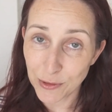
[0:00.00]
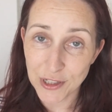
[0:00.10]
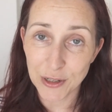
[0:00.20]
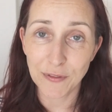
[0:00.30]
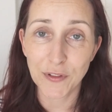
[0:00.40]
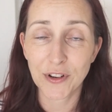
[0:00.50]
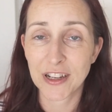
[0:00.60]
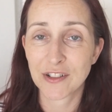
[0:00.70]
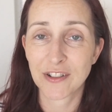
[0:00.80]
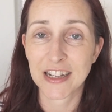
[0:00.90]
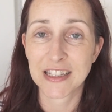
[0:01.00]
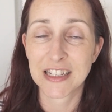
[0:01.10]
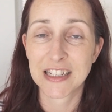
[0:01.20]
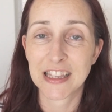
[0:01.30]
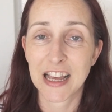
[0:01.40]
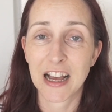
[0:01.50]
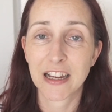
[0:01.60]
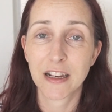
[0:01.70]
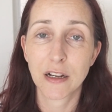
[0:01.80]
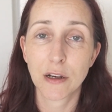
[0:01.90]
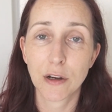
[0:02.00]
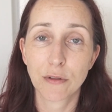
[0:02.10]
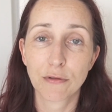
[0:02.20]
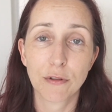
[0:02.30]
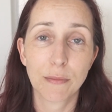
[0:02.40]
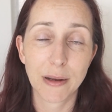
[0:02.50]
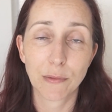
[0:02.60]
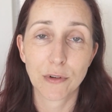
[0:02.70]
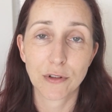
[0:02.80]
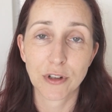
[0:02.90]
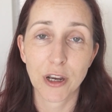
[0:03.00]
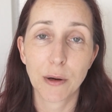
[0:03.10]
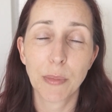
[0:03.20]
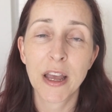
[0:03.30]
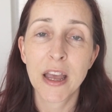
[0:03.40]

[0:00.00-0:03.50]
so if you're interested in that, I'm going to go through my wardrobe